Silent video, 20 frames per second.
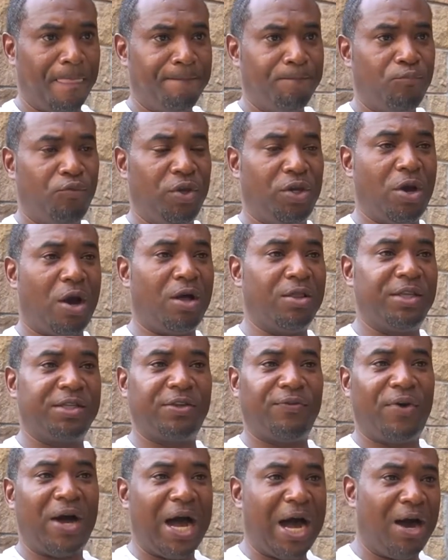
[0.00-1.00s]
regardless
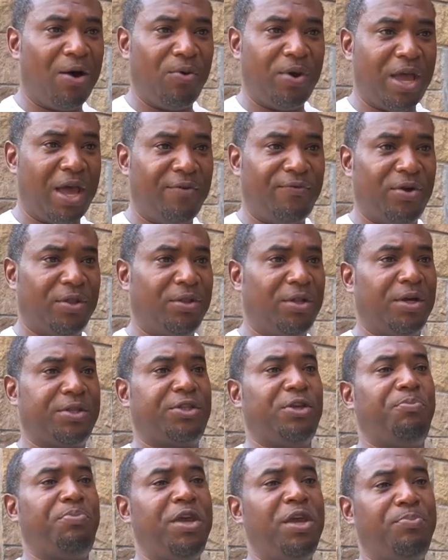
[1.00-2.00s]
of how it ever looked
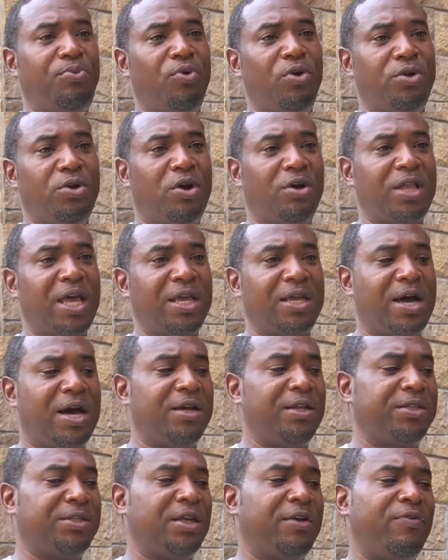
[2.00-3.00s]
to people and all that
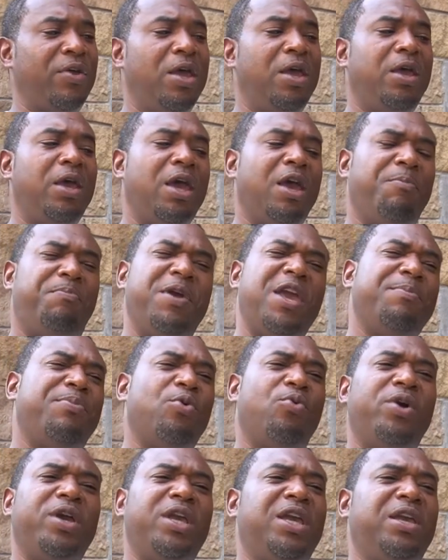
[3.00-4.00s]
kind of stuff. And
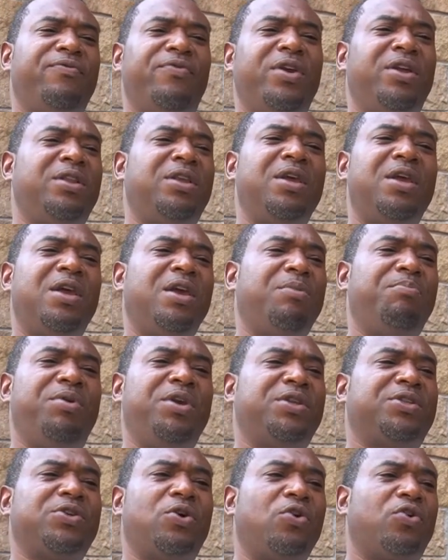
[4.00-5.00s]
people would even
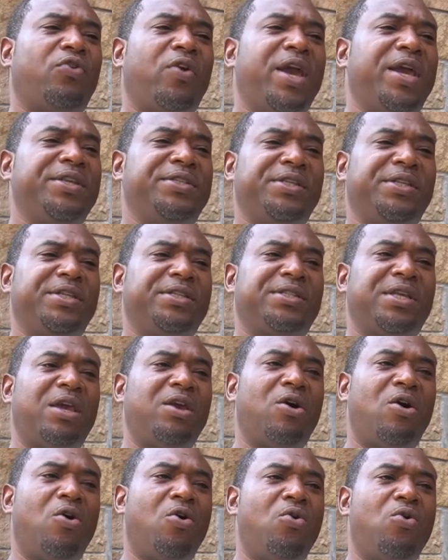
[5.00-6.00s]
be so crazy to say,
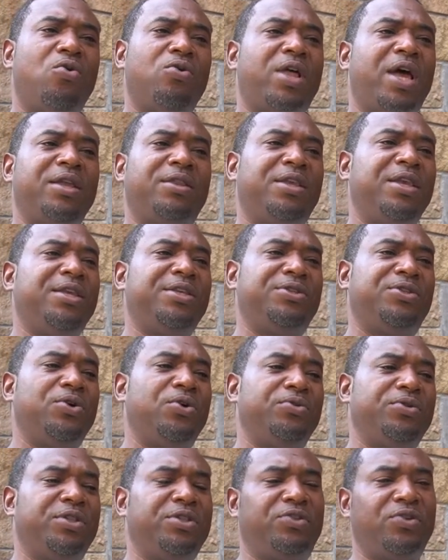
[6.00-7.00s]
oh, like these
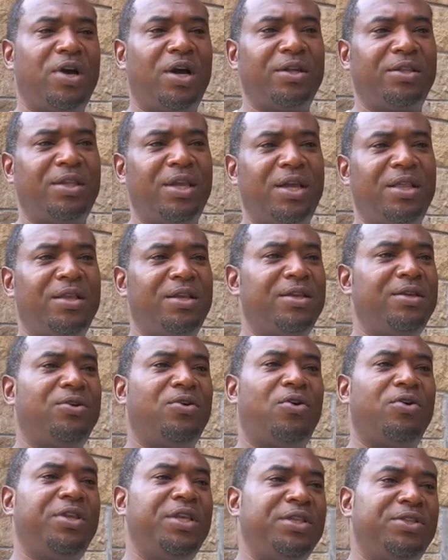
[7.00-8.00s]
dudes is drug dealing,
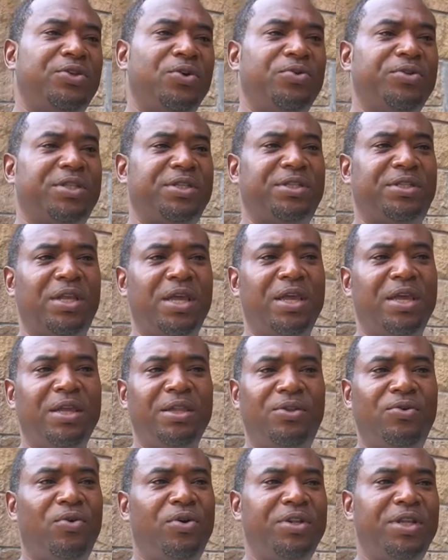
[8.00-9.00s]
or these dudes is
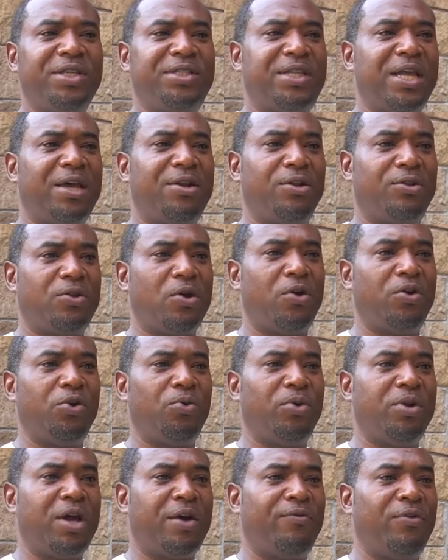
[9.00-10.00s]
doing this, that, and the third or
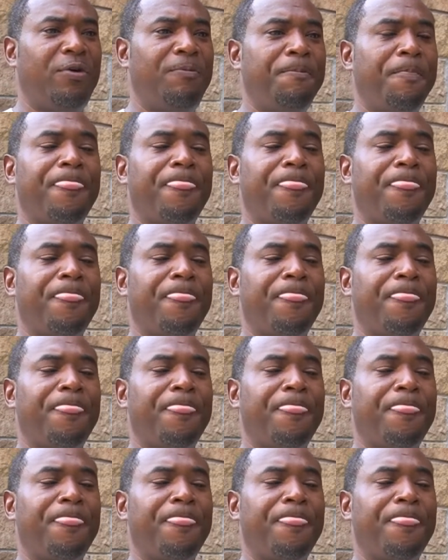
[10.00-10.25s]
whatever.